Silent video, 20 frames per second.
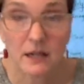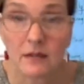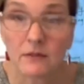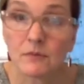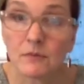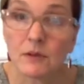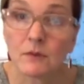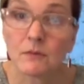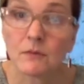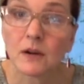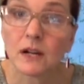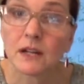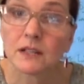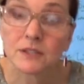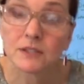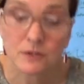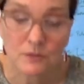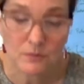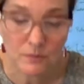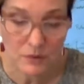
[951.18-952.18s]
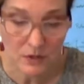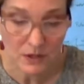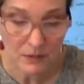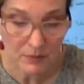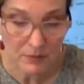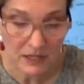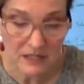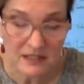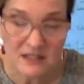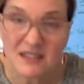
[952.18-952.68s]
we want to really
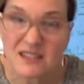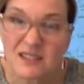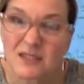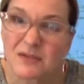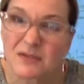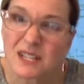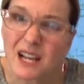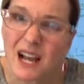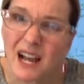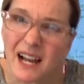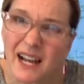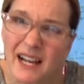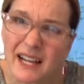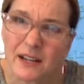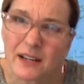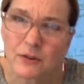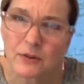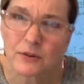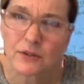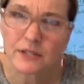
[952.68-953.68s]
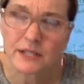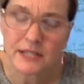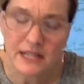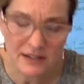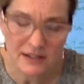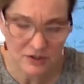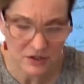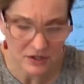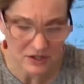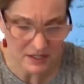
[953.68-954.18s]
practice those eye
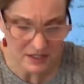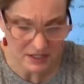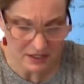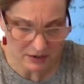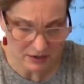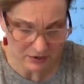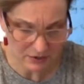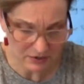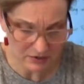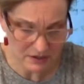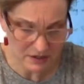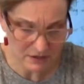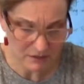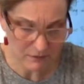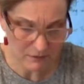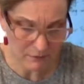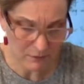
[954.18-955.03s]
coordination skills